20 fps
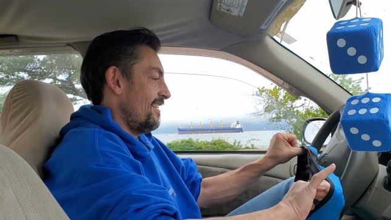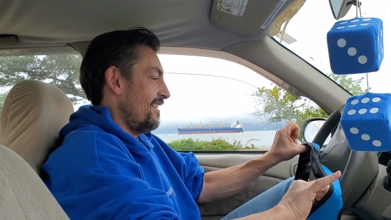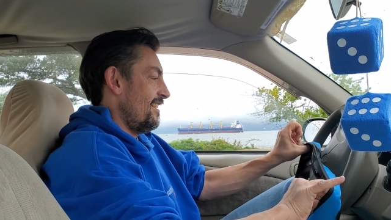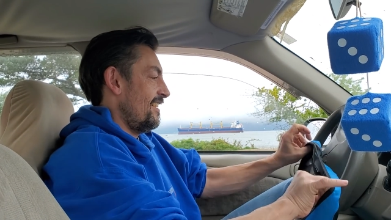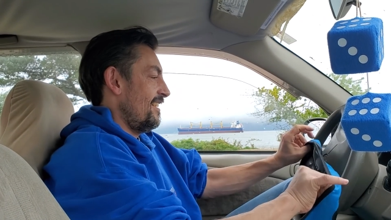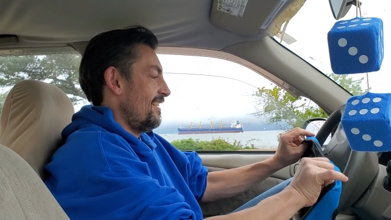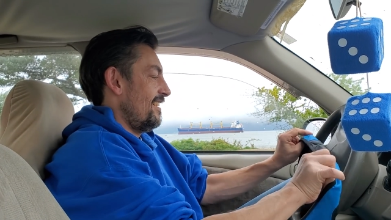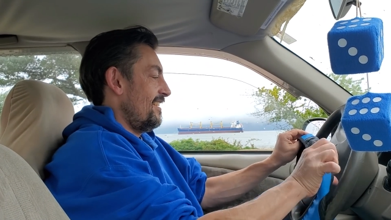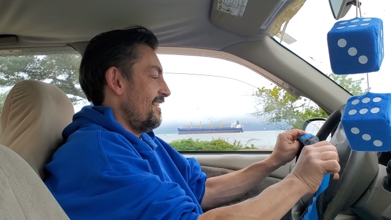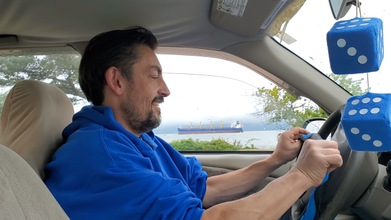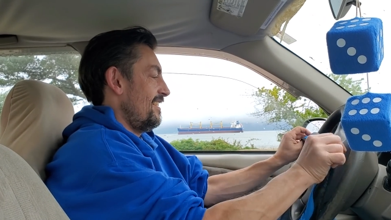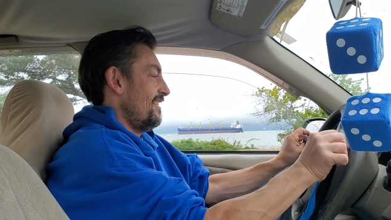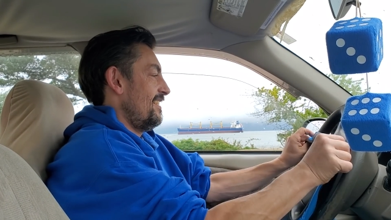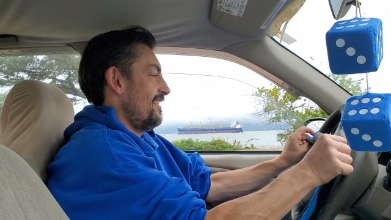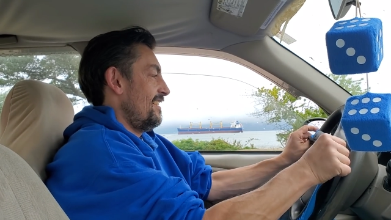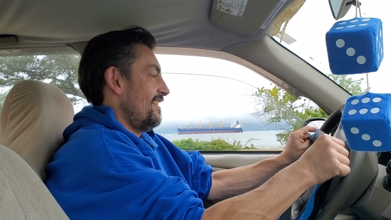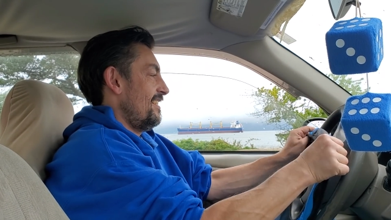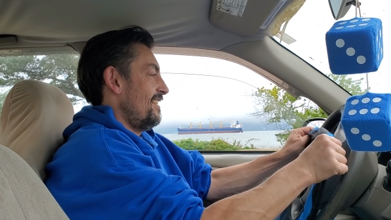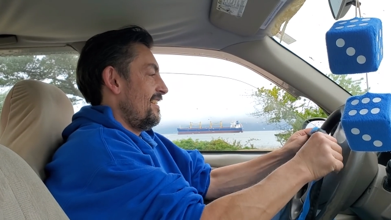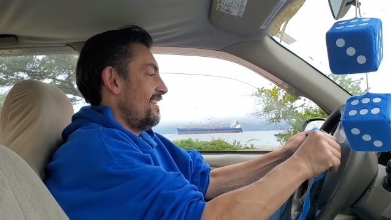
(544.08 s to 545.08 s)

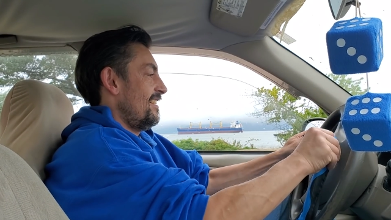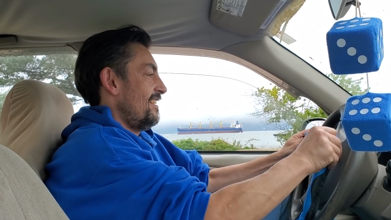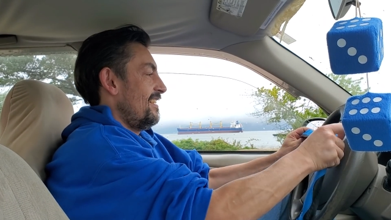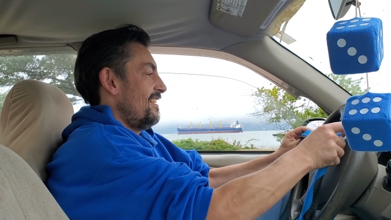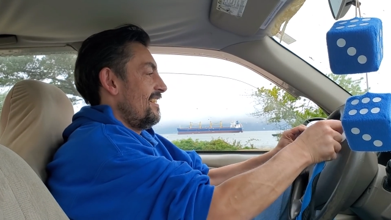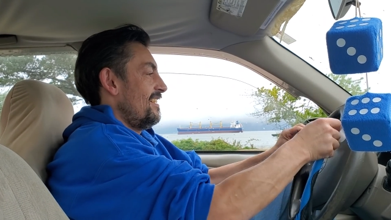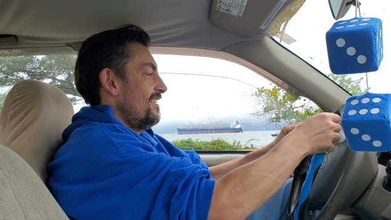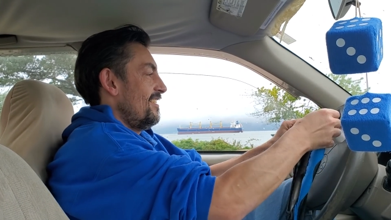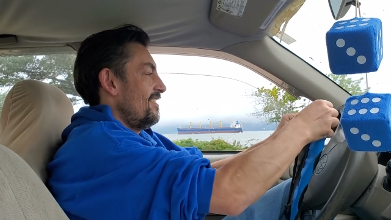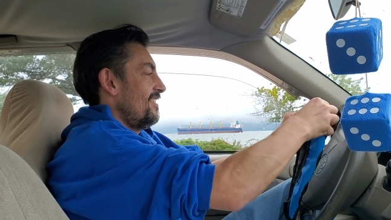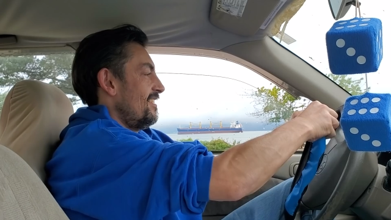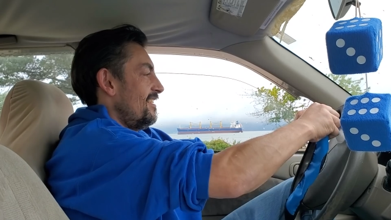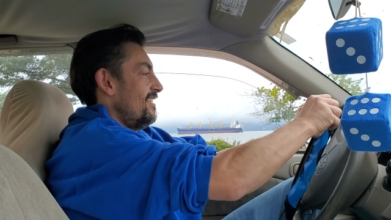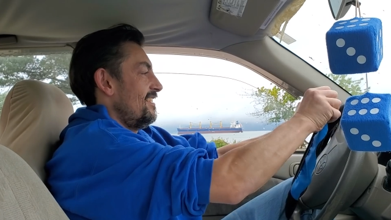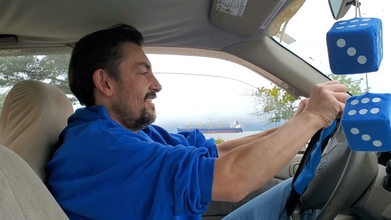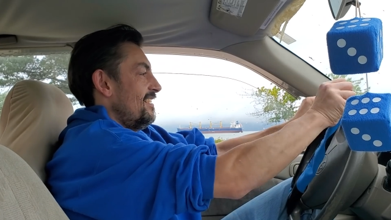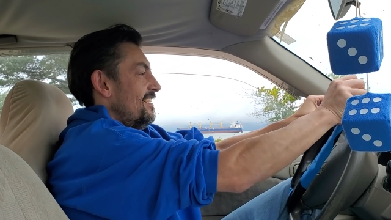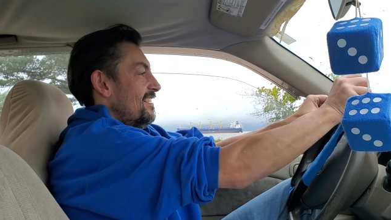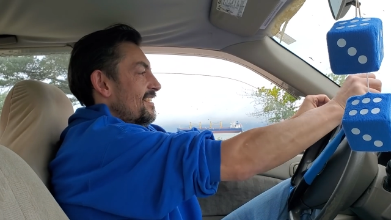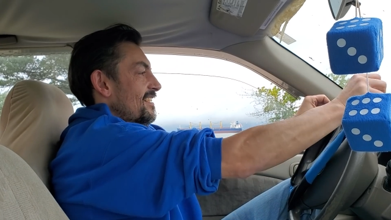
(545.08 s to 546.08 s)

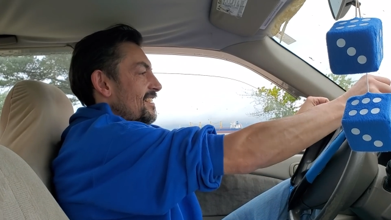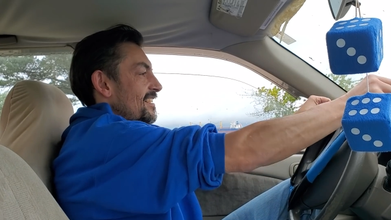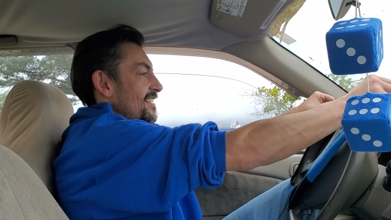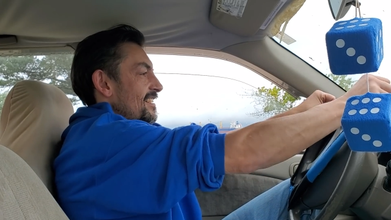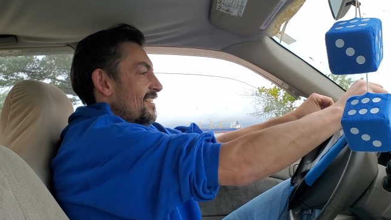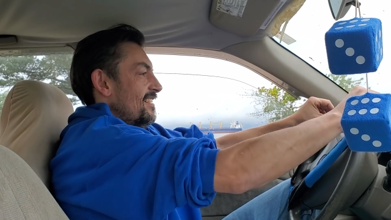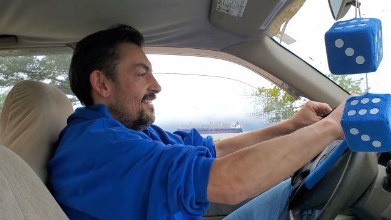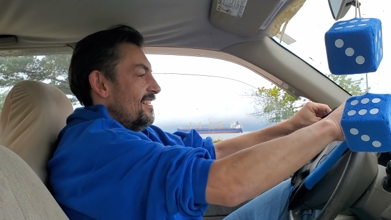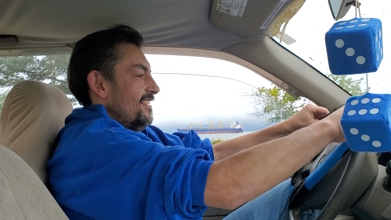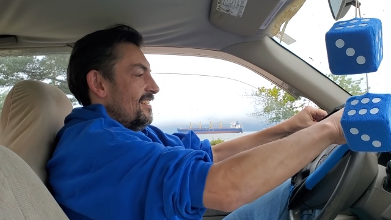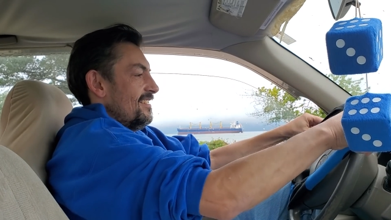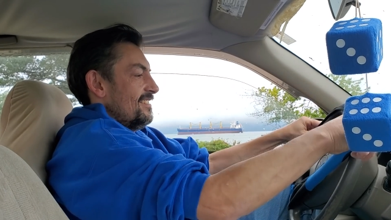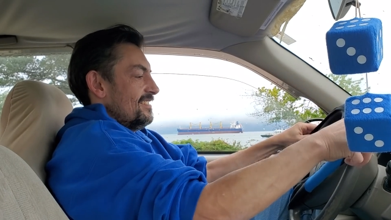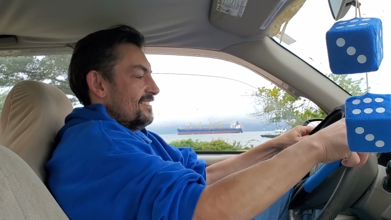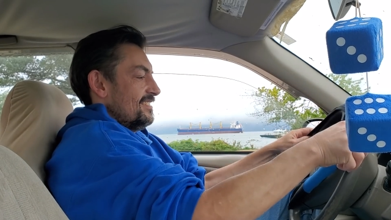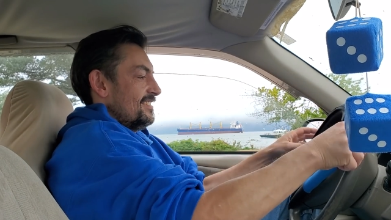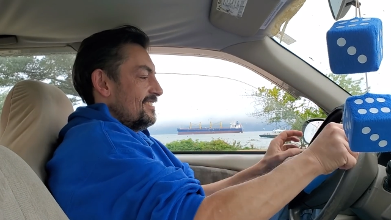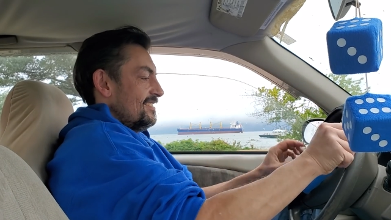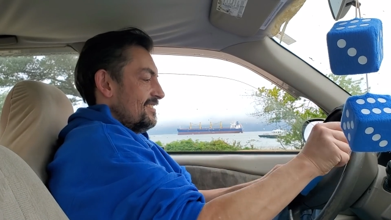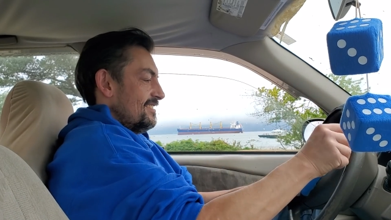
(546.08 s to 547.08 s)

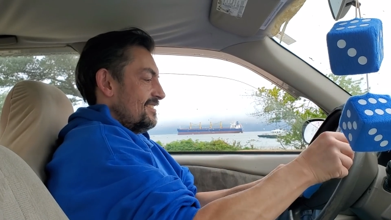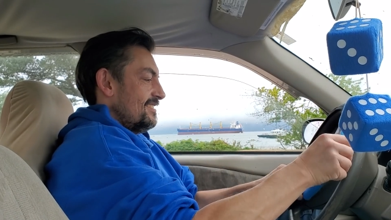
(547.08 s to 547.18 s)
(no one is talking)